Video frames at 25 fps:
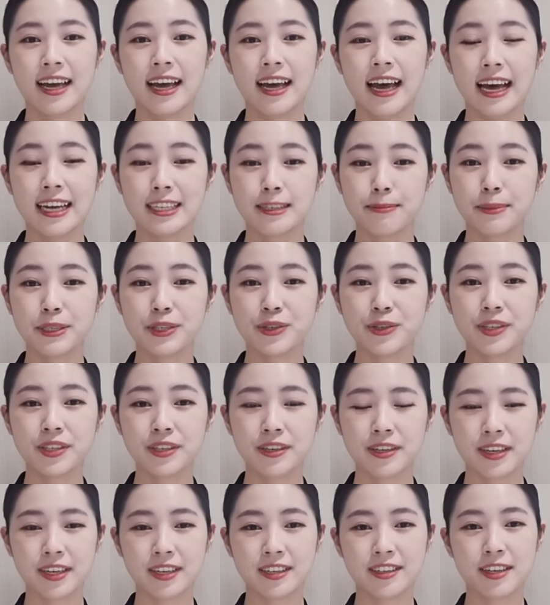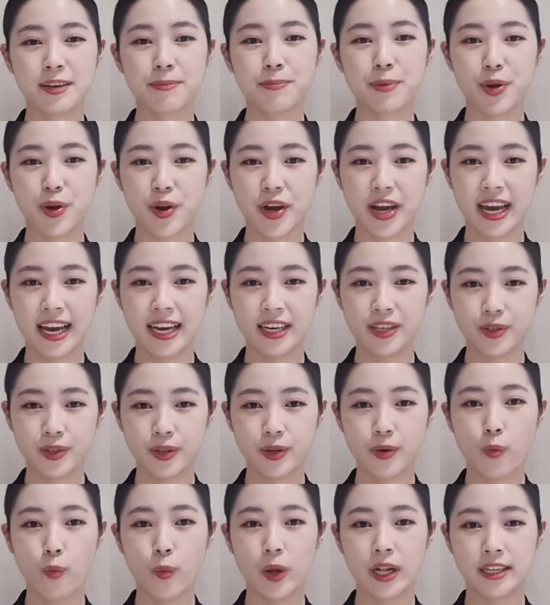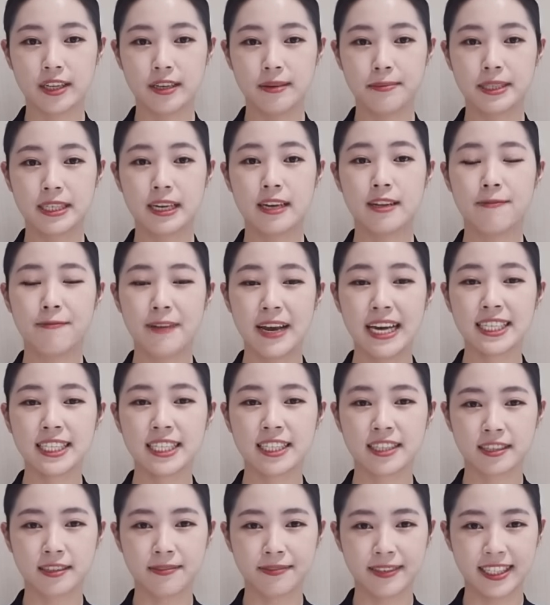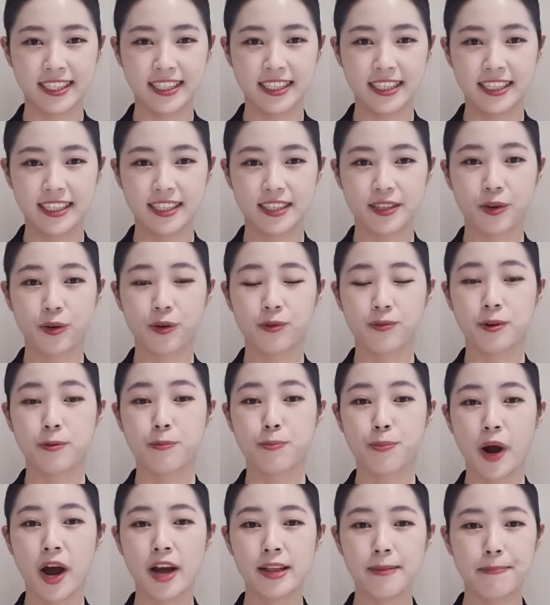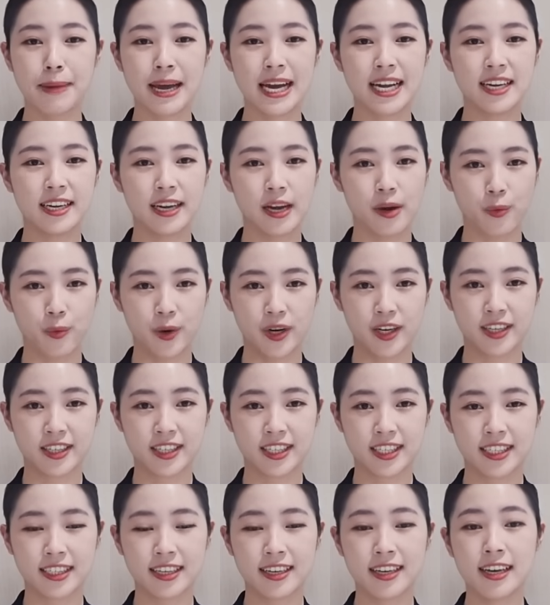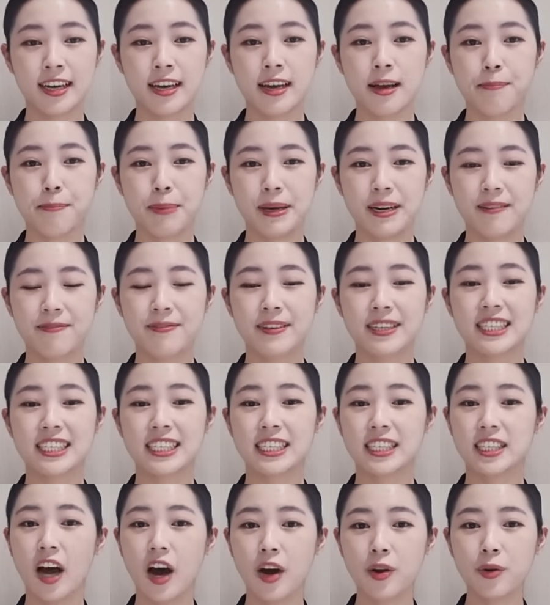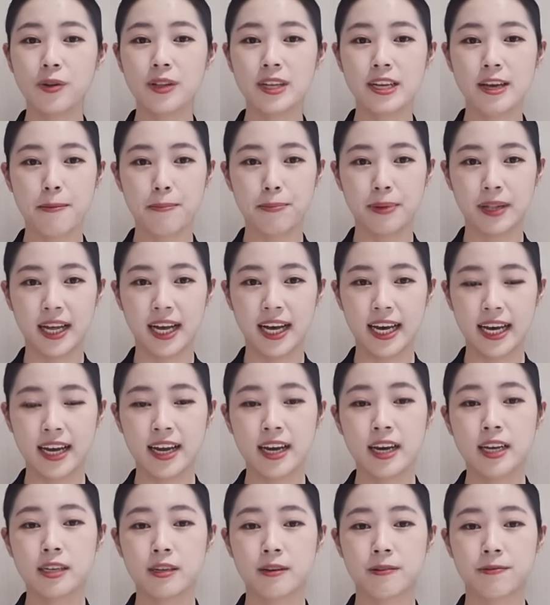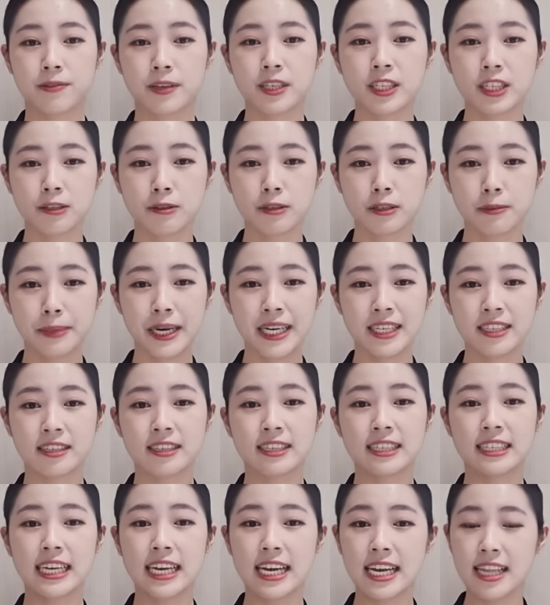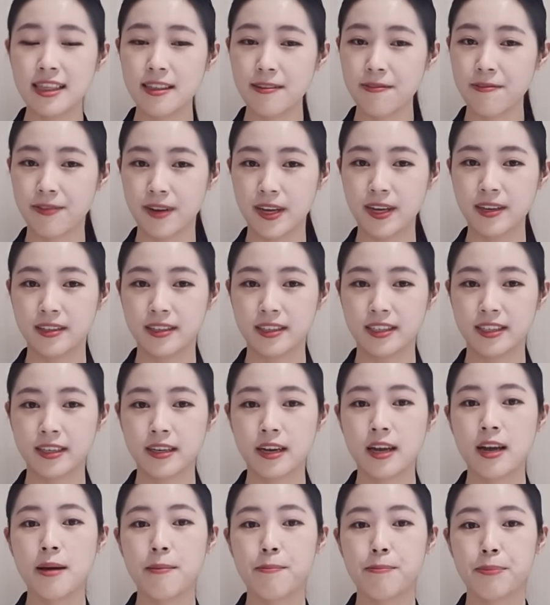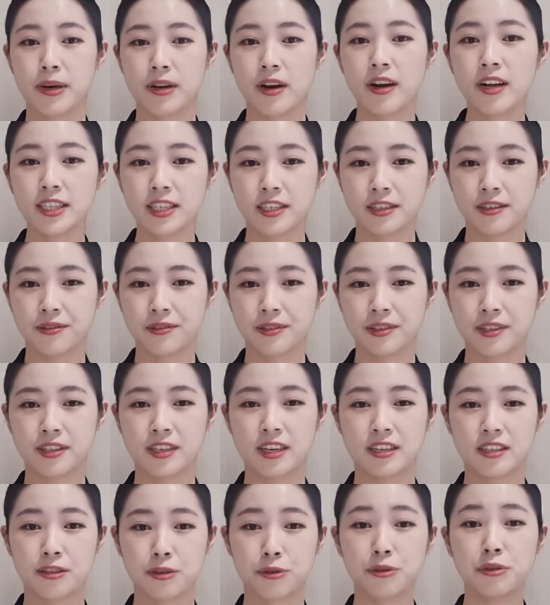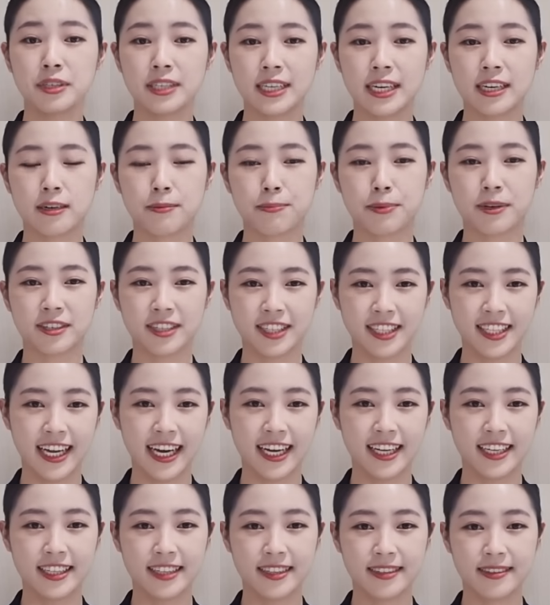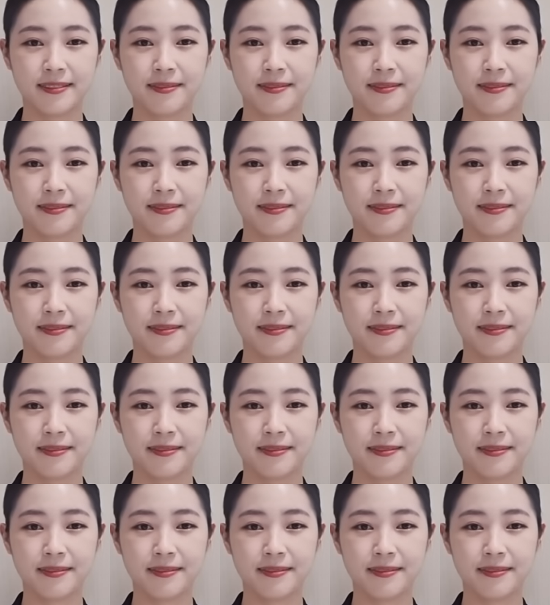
As mission critical communication welcomes advanced services over broadband networks, benefits not only apply to first responders in the field, but also to control center personnel.